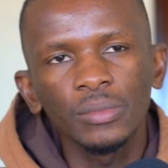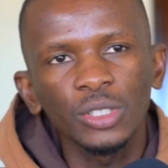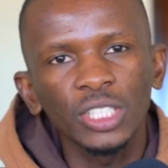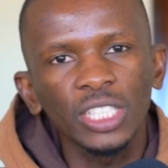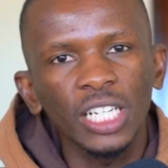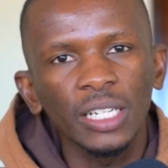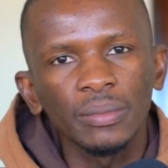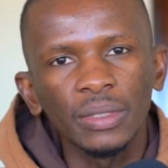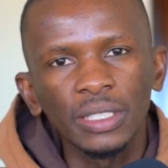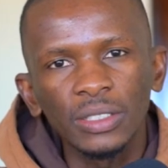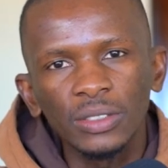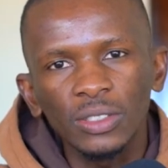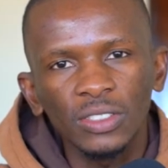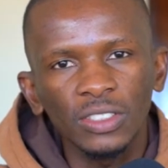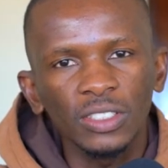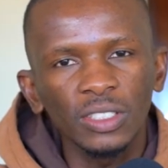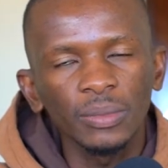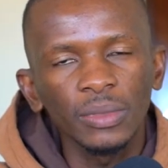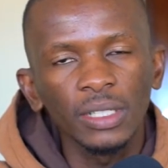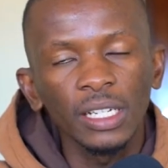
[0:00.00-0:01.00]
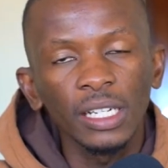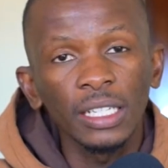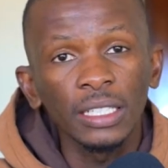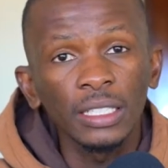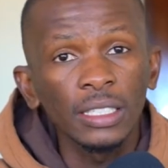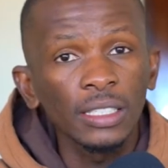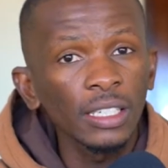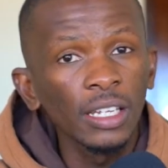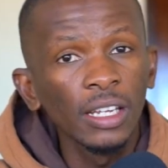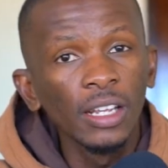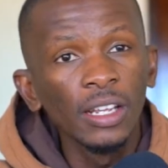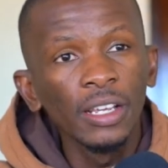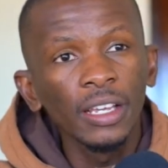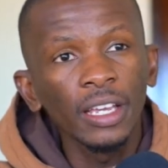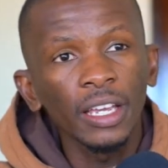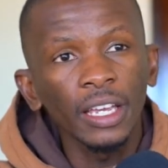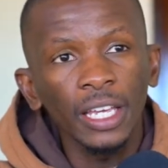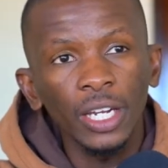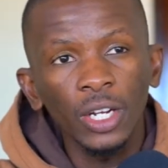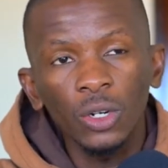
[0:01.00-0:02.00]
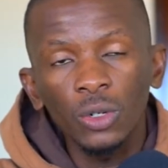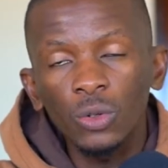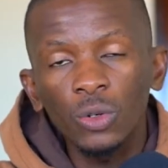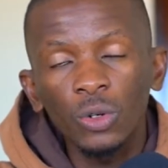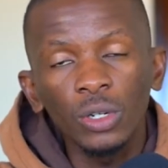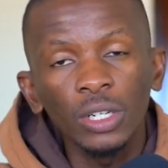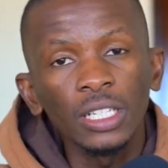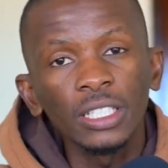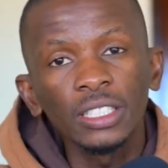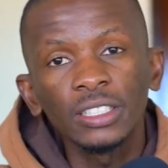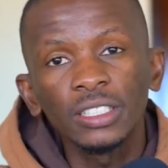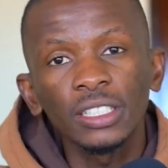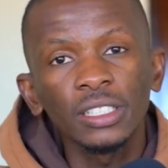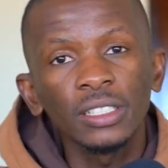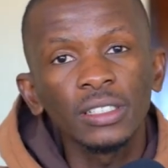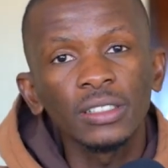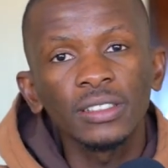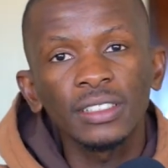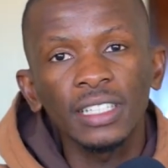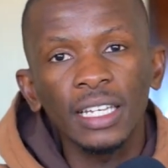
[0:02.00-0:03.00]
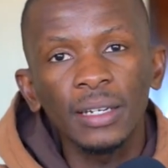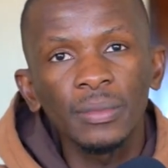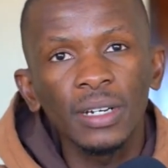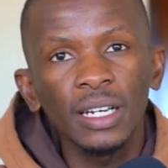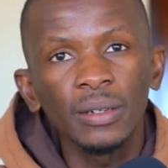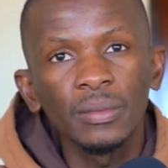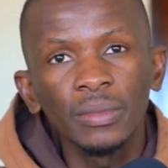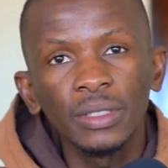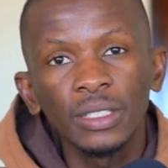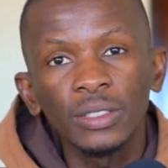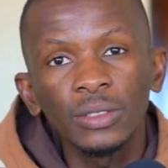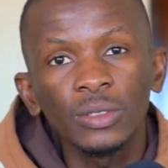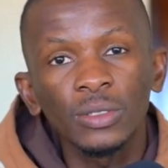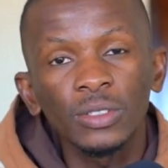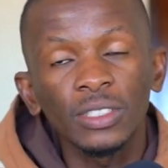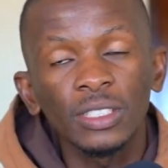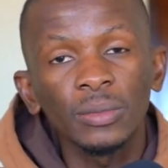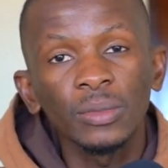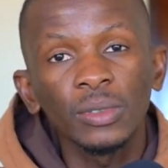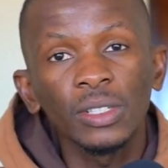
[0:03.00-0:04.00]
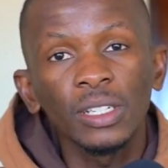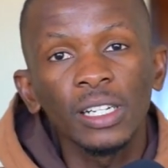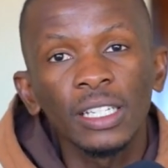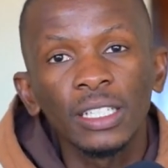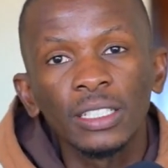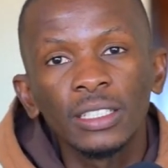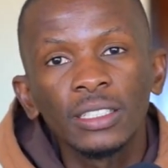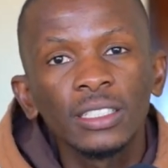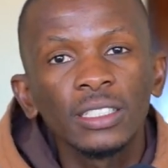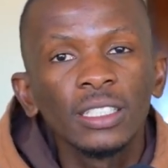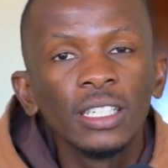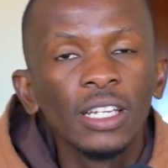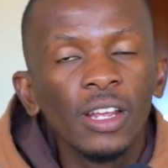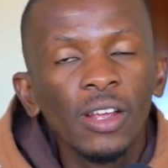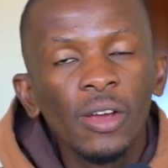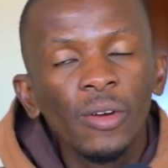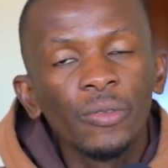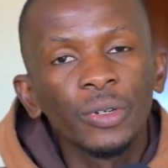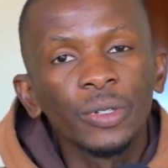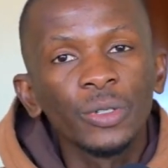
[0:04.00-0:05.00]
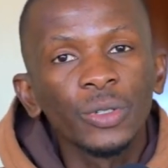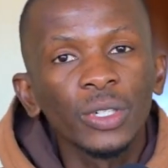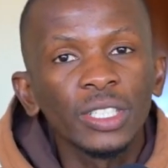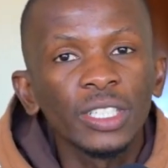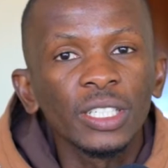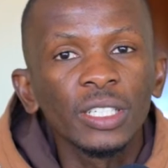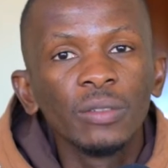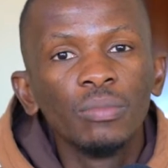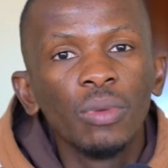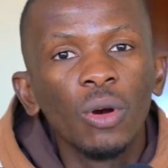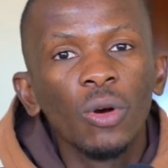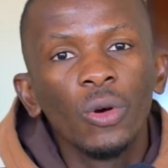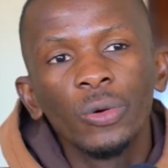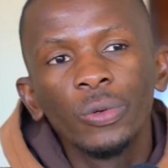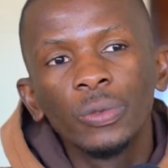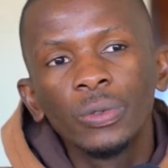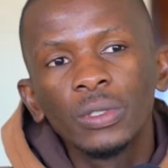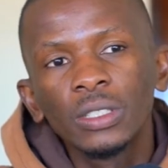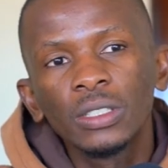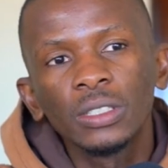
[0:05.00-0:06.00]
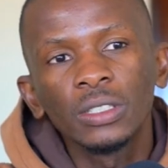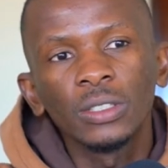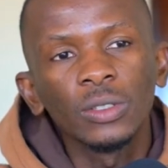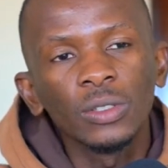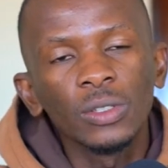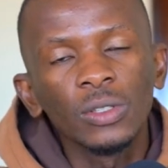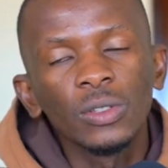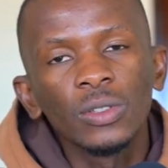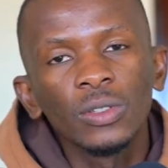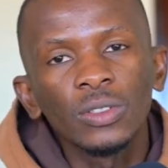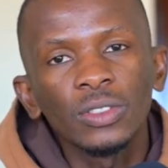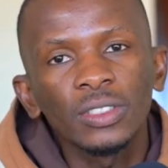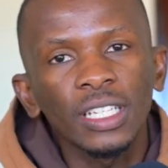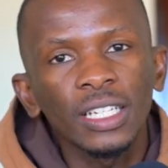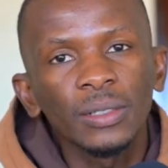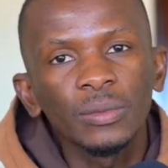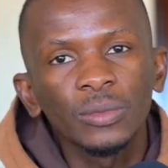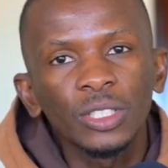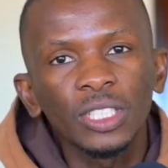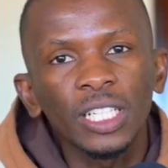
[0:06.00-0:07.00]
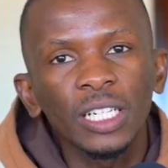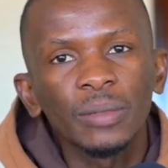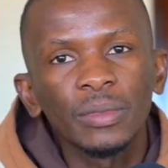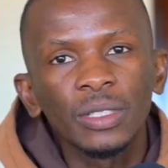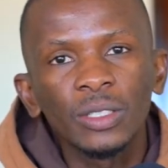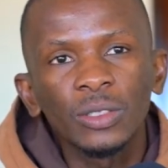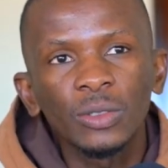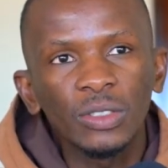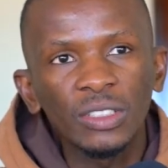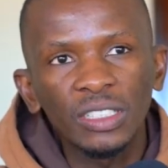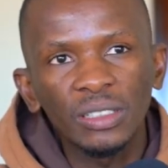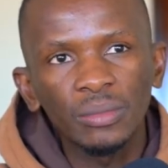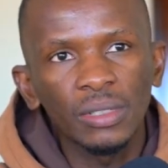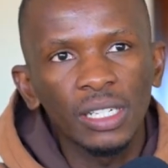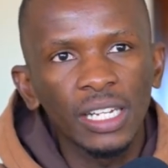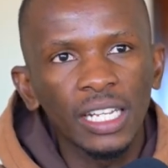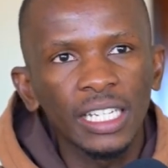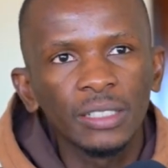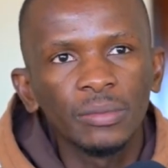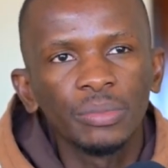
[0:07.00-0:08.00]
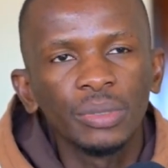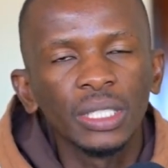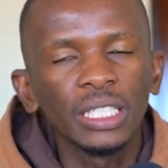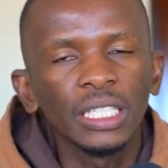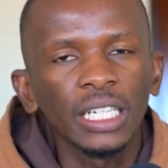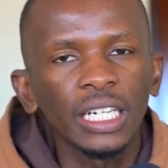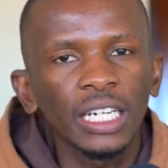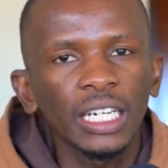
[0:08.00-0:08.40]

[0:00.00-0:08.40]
which are meant to simulate head-on collision, some are meant to simulate when you're T-boned, some which are meant to simulate being